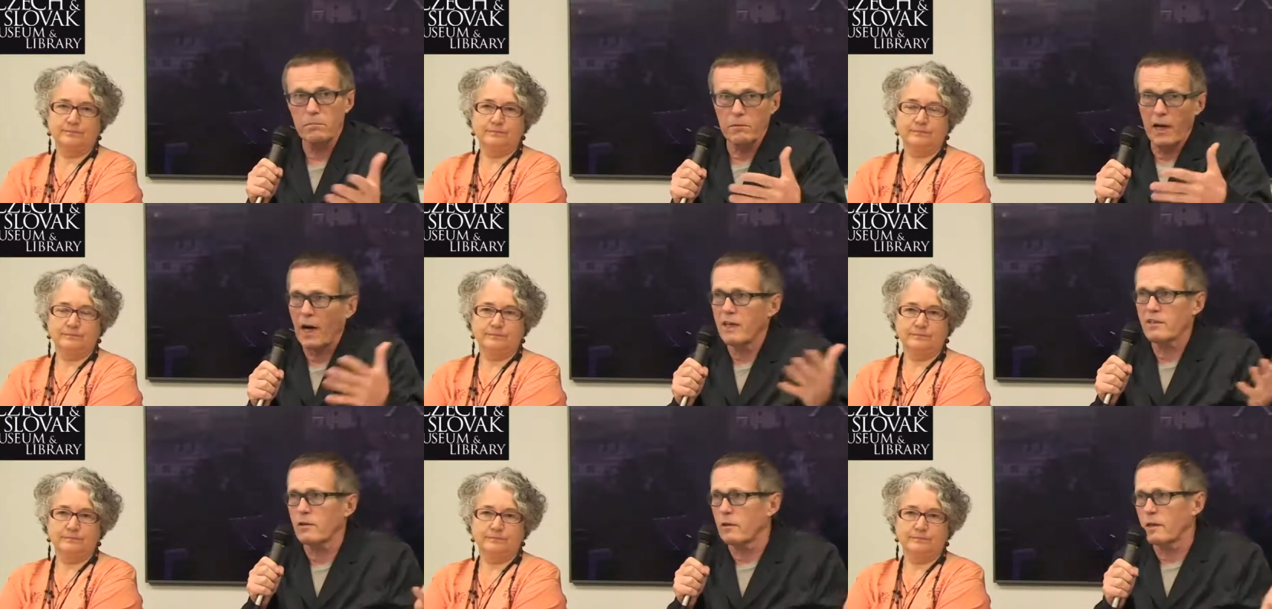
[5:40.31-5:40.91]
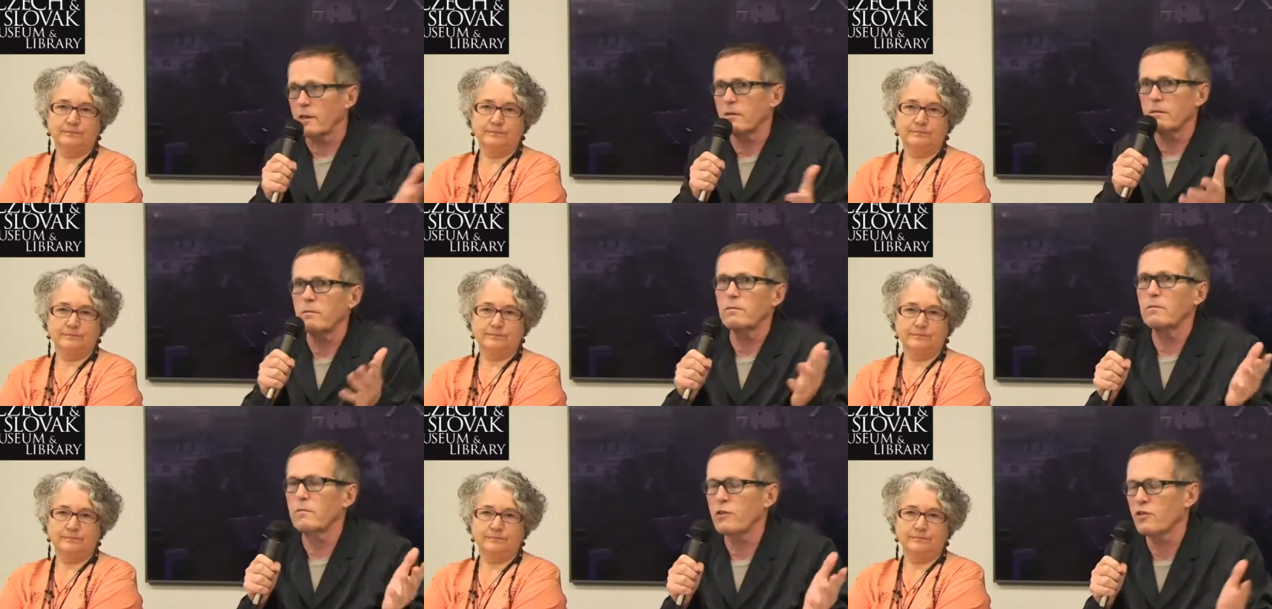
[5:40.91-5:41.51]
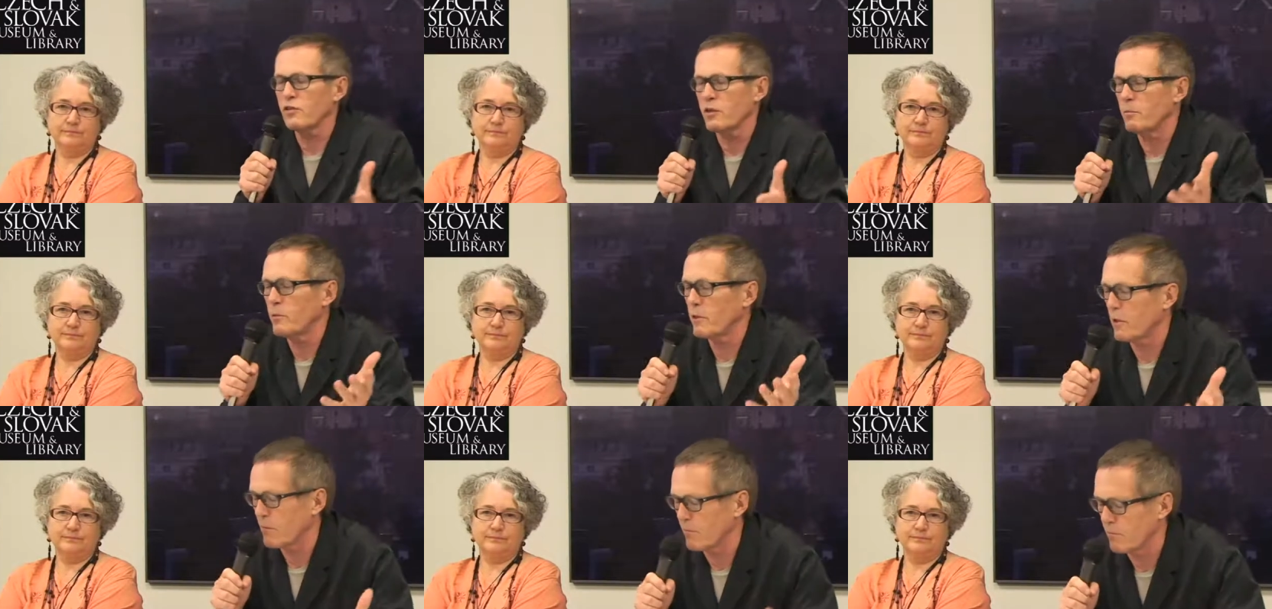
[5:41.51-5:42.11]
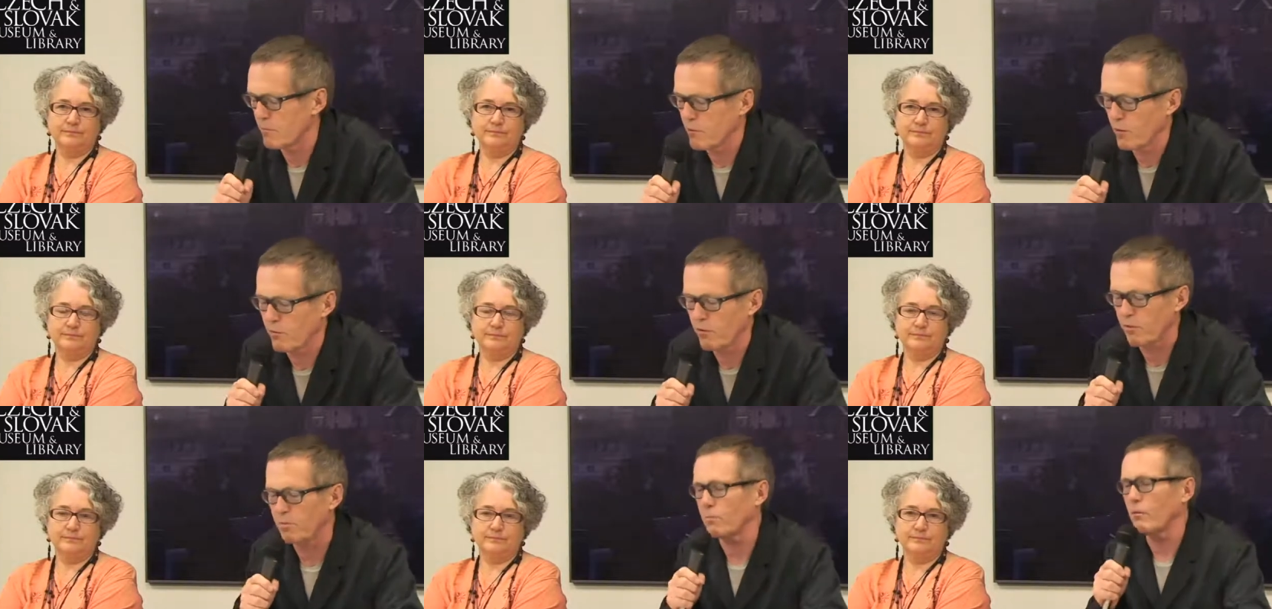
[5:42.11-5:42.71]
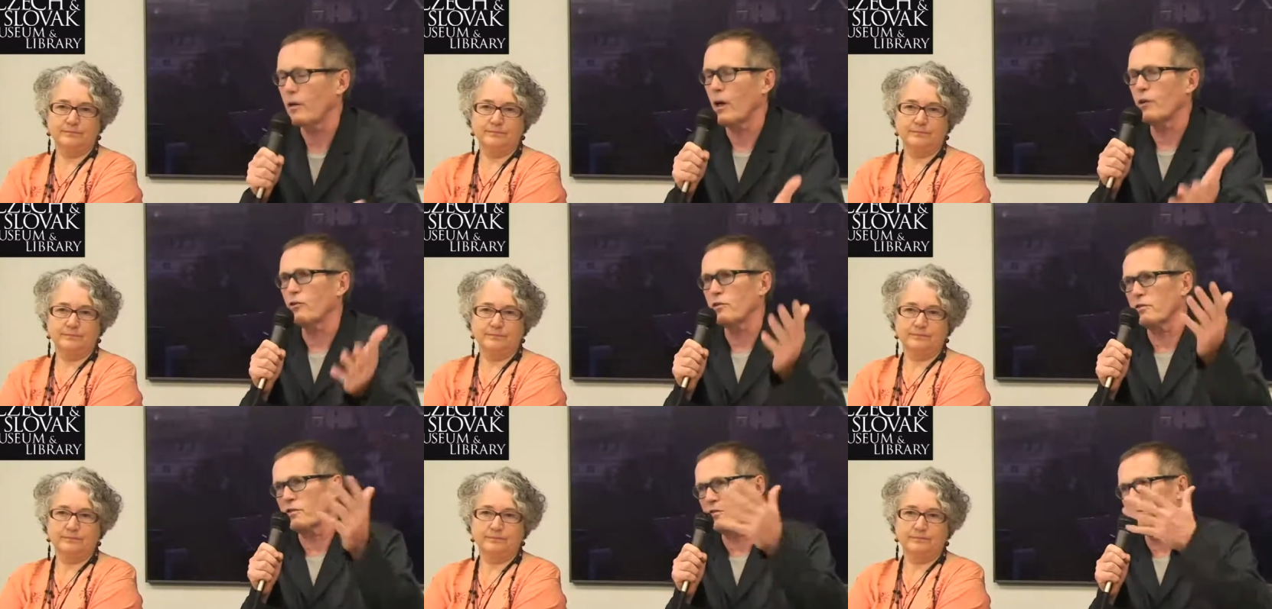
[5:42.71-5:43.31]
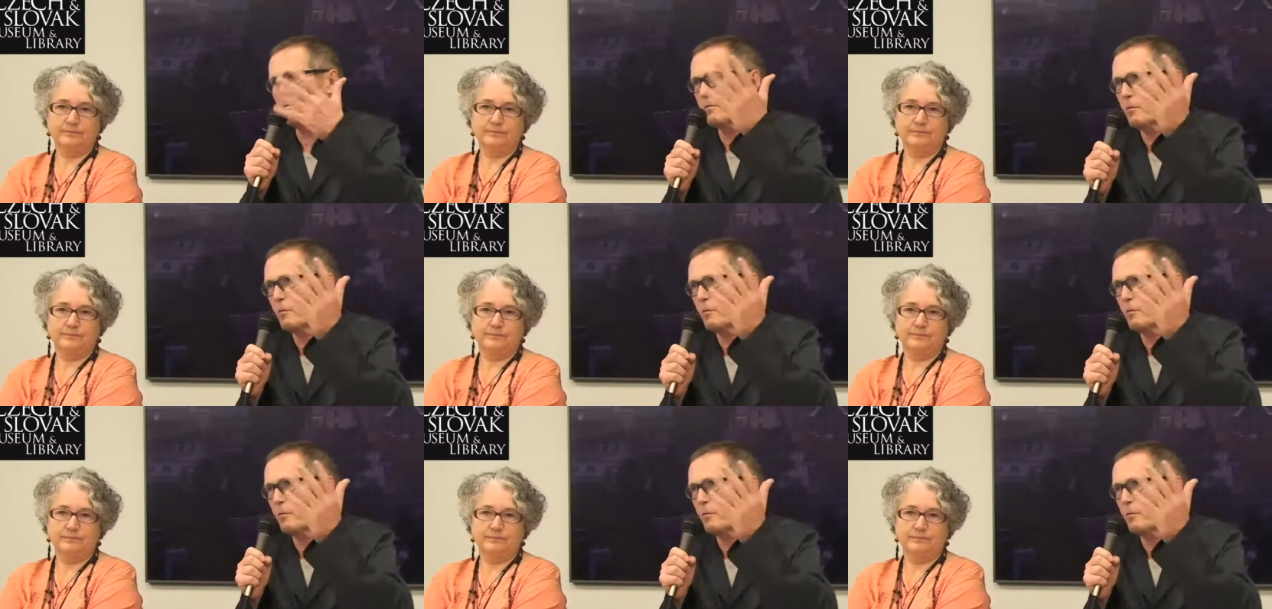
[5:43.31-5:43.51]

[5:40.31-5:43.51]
Speaker 1: I certainly distribute and work with cultures of,